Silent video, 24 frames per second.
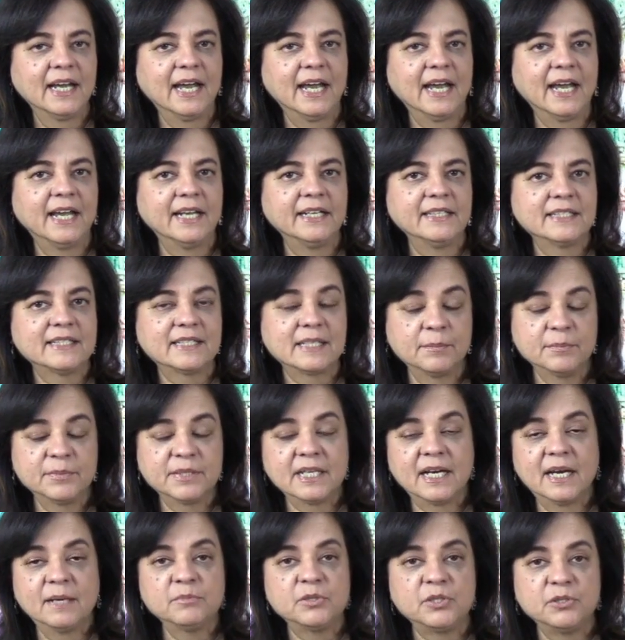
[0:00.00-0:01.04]
And
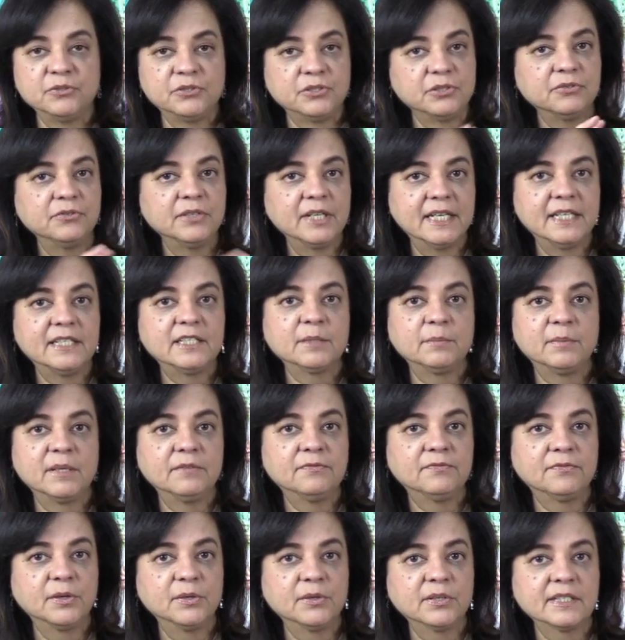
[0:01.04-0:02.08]
sometimes you do need to be
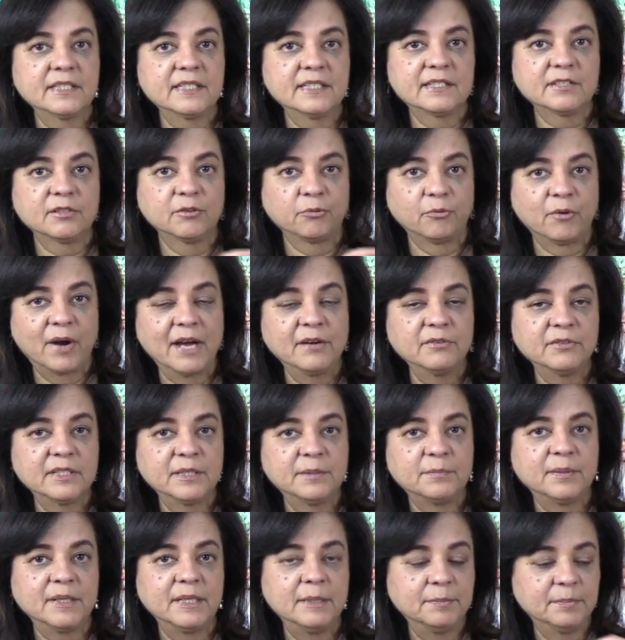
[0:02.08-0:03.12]
focused.
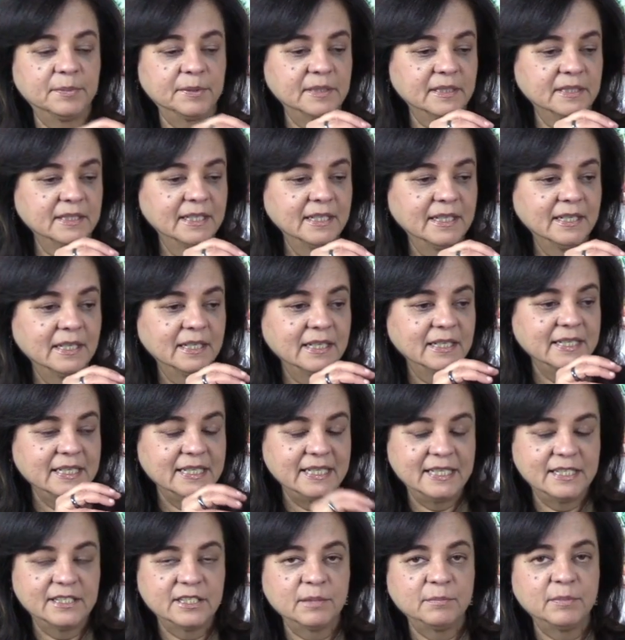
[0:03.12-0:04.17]
Grounded people
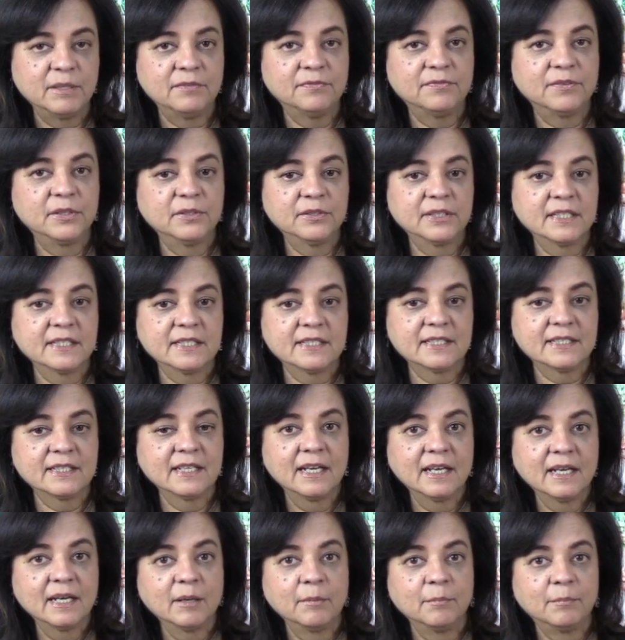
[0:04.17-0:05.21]
need to be focused.
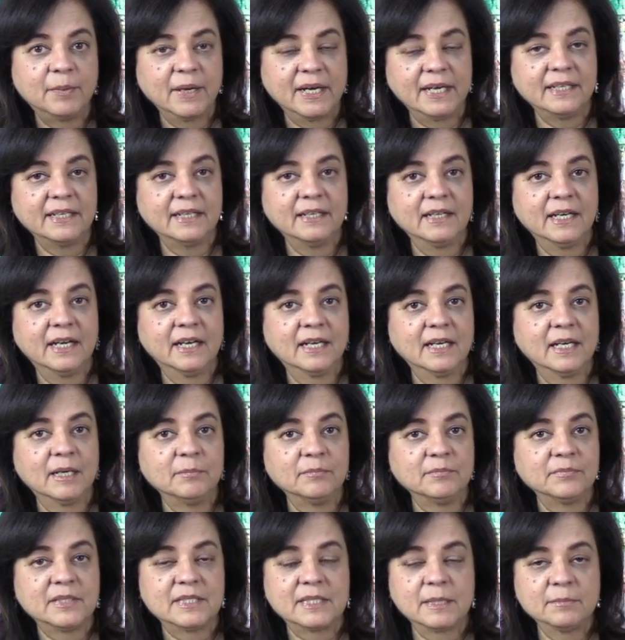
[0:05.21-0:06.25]
But
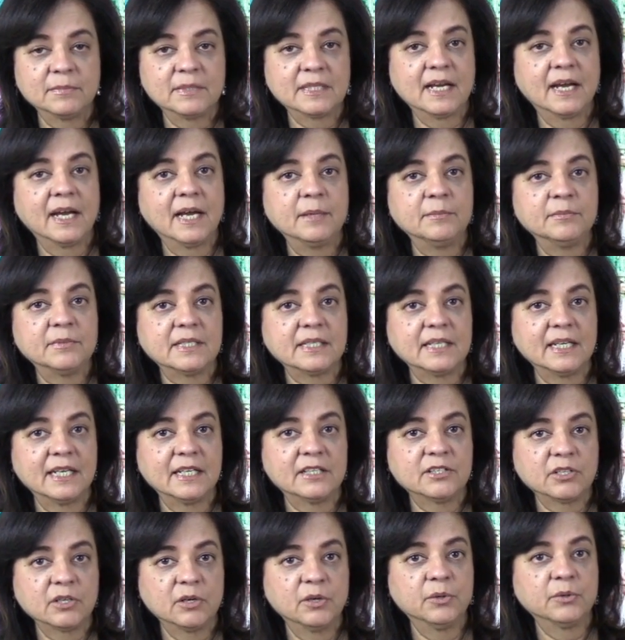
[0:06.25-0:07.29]
um, sometimes
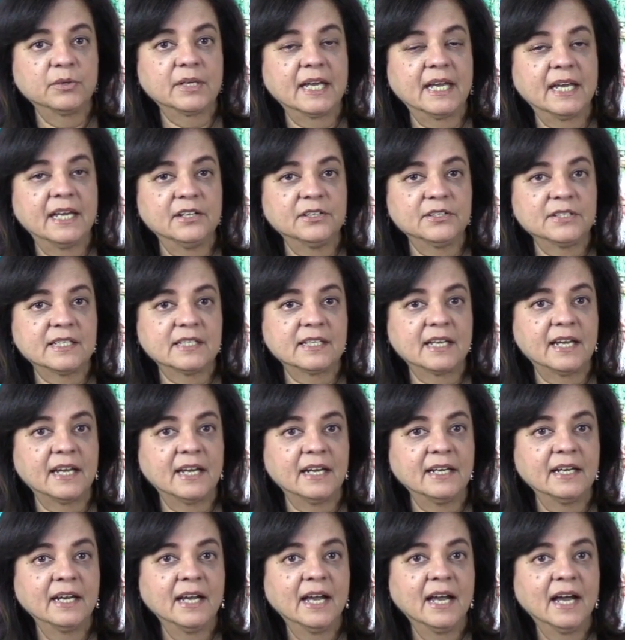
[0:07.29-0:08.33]
it's okay to
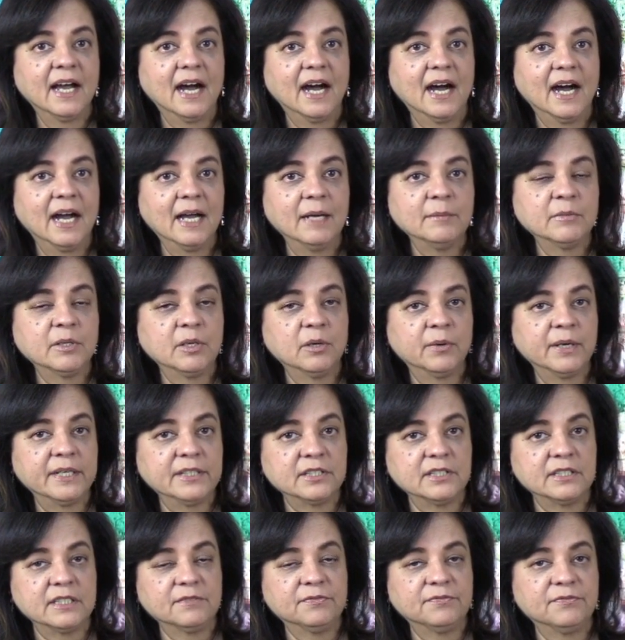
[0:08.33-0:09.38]
say, I'm going
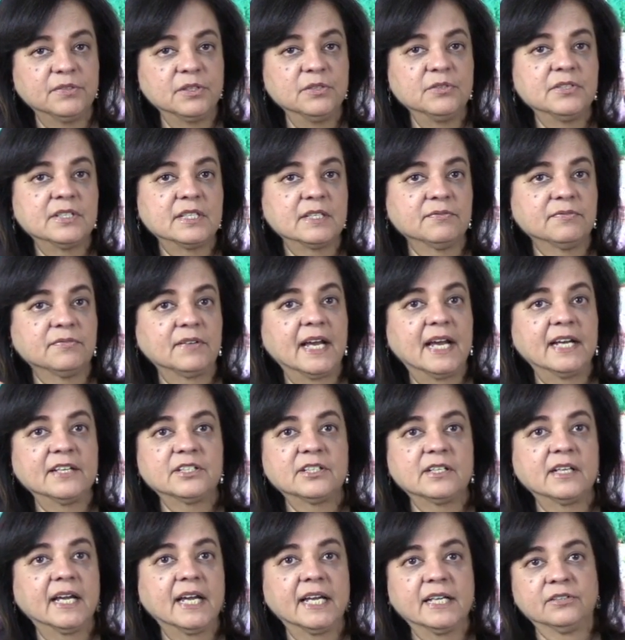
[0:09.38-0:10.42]
to diffuse the
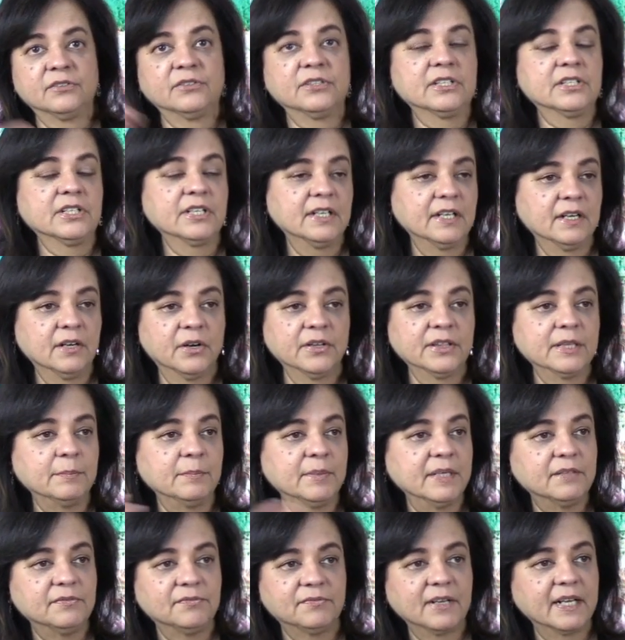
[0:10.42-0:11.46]
flashlight or turn on the
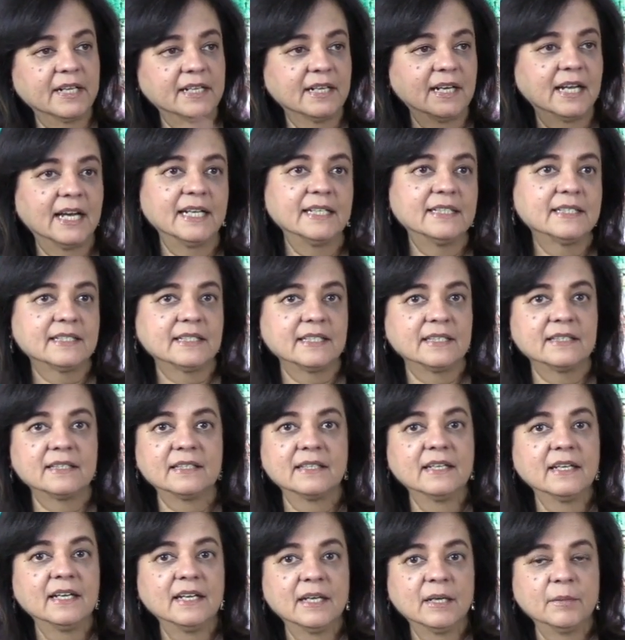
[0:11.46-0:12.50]
big floodlights and
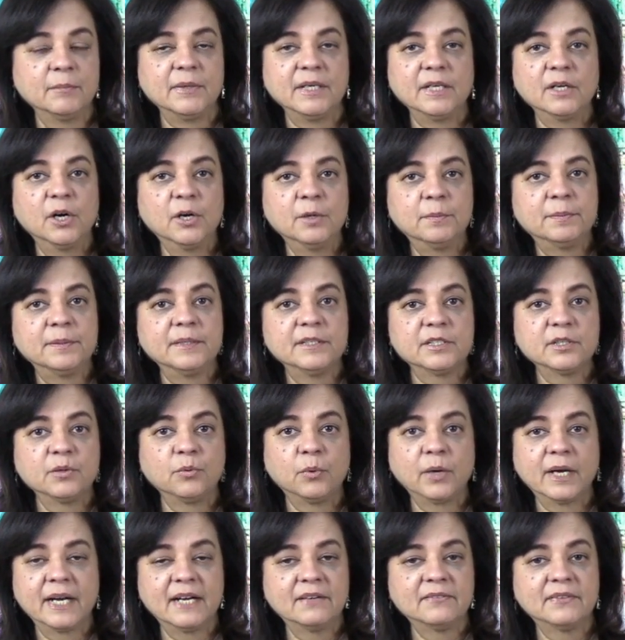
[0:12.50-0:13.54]
be open to
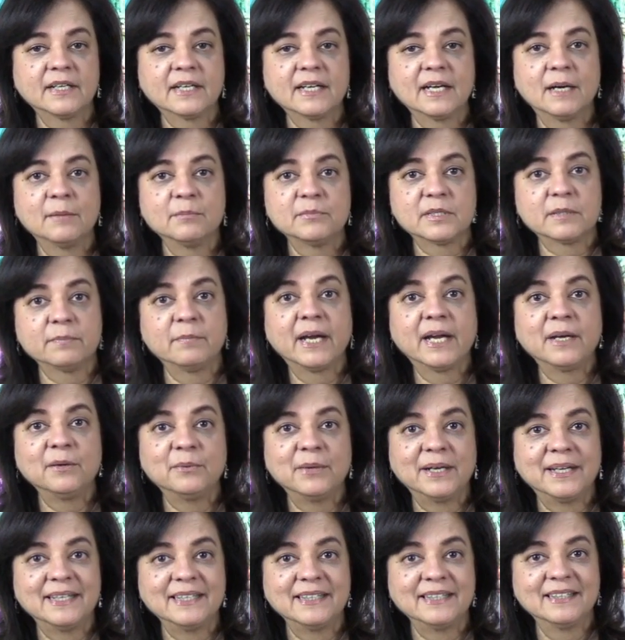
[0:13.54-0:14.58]
whatever comes my
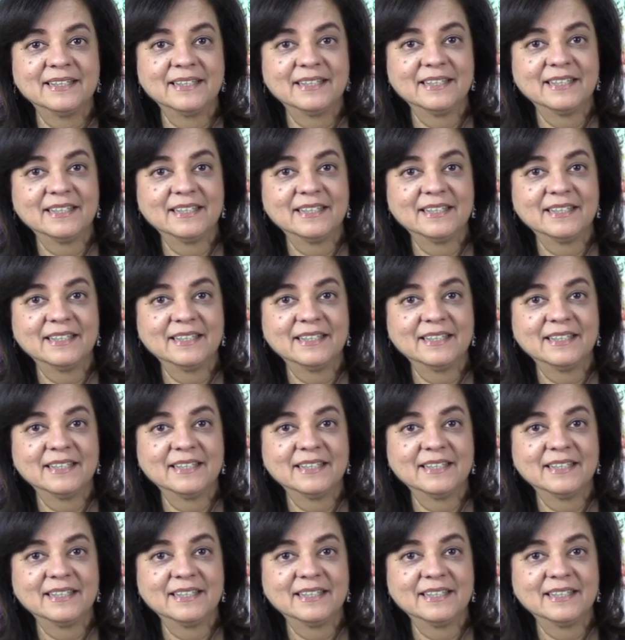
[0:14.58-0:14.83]
way.